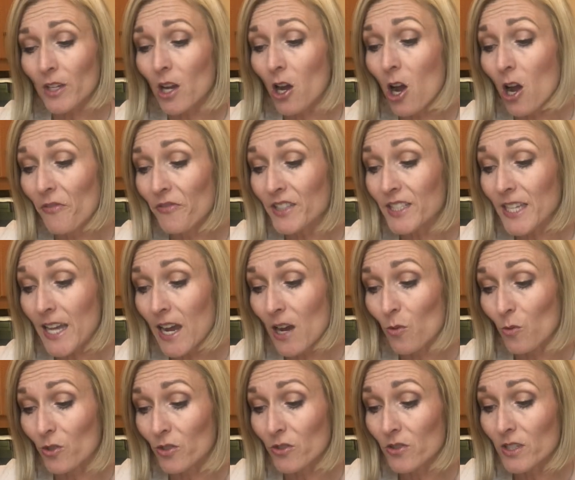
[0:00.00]
office
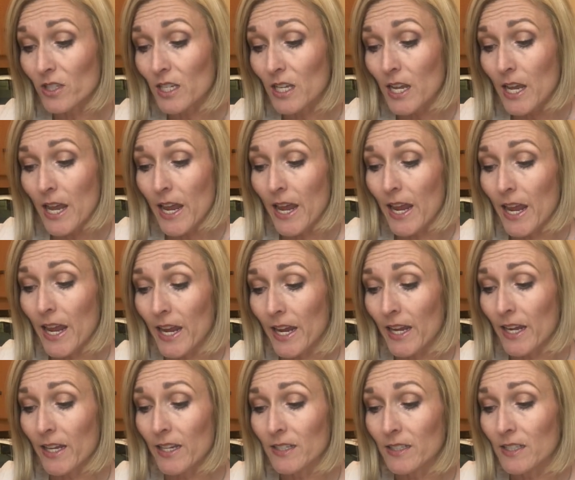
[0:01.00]
hours,
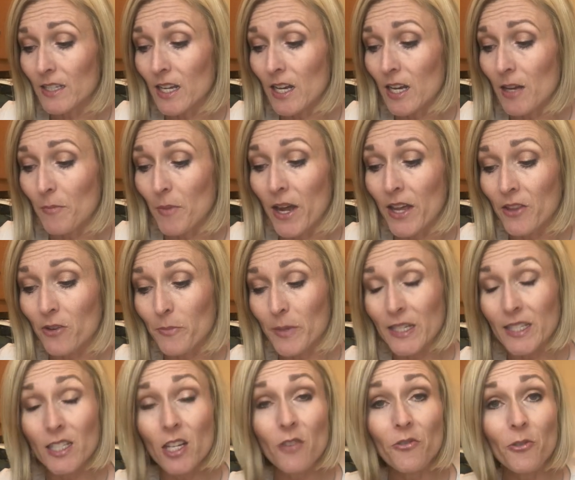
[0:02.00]
and either
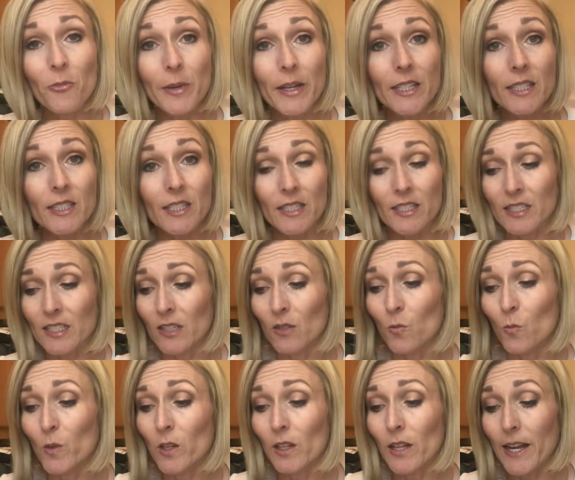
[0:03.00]
myself or my
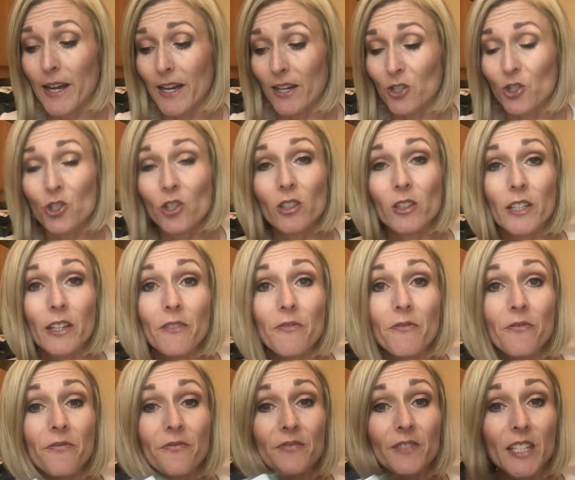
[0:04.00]
assistant will actually
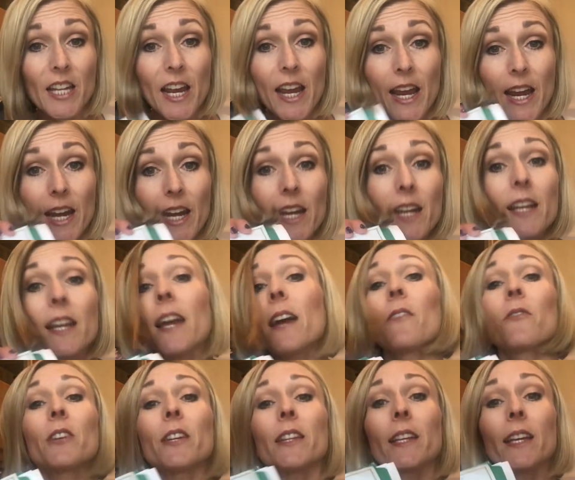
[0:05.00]
take
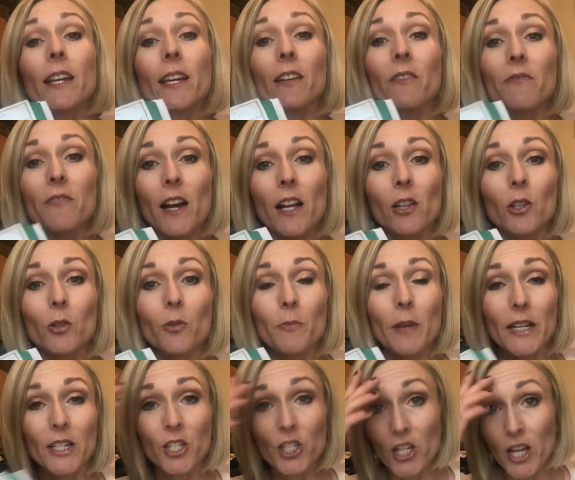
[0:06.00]
everything and follow
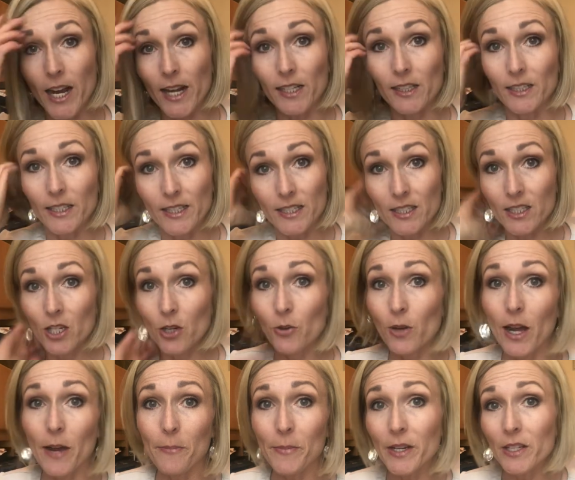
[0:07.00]
my checklist. So
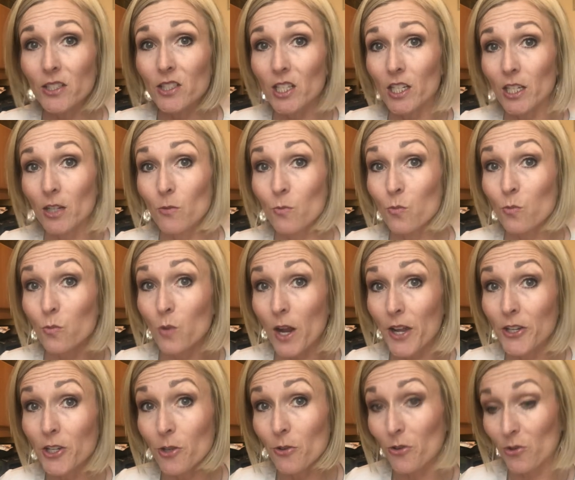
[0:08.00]
I'm just gonna
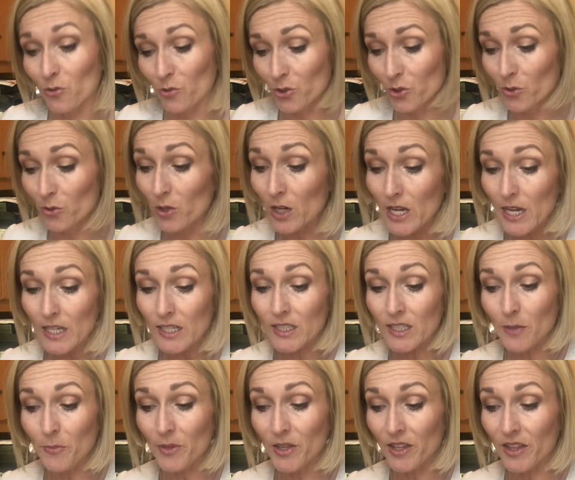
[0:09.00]
run you through
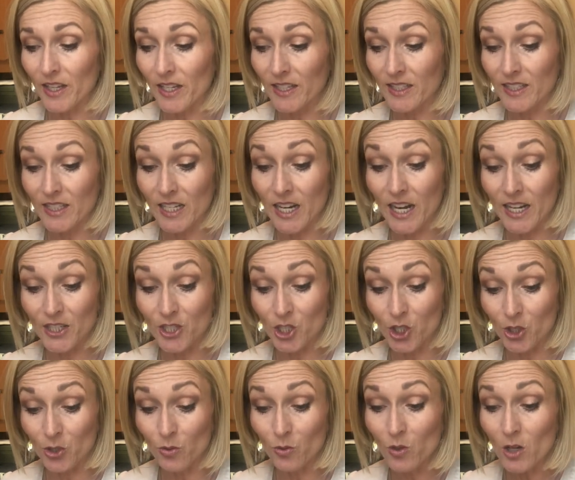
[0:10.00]
some of the things that I
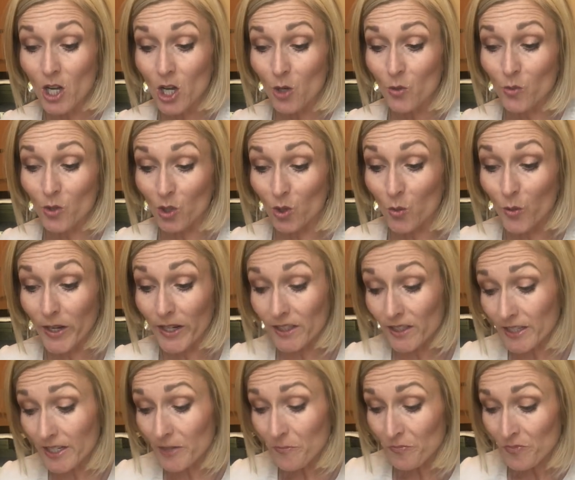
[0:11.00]
do real
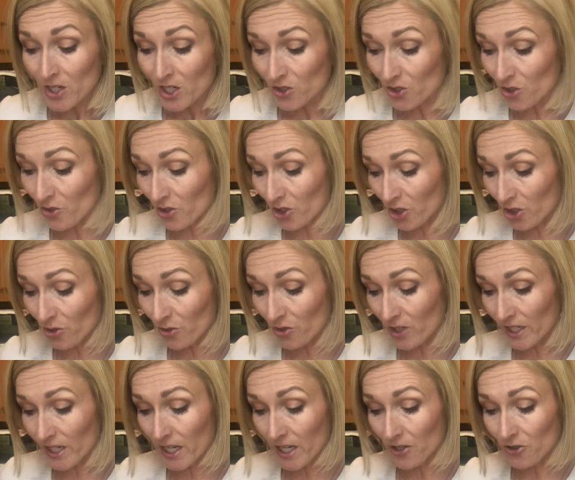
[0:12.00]
quickly so that you
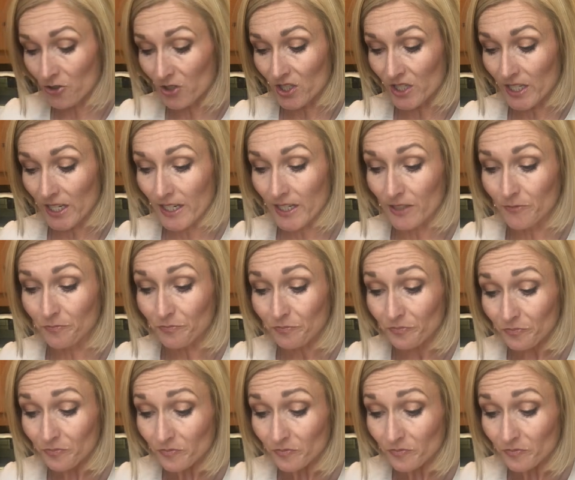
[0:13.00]
can understand